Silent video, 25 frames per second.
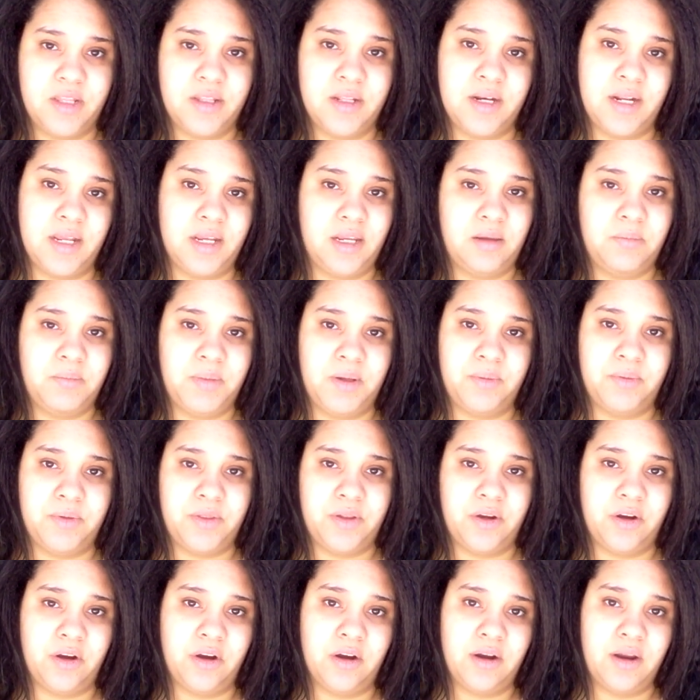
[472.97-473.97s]
And then I can be
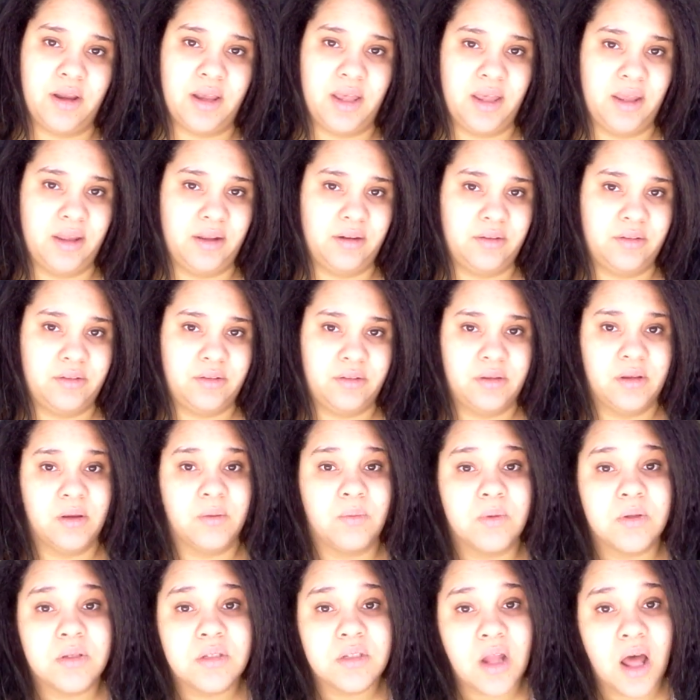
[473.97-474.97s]
with her, and
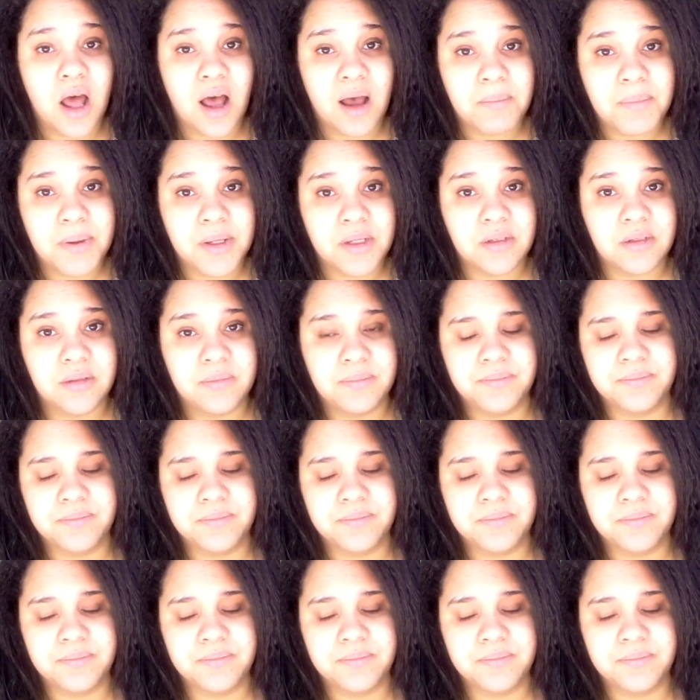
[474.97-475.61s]
it will stop.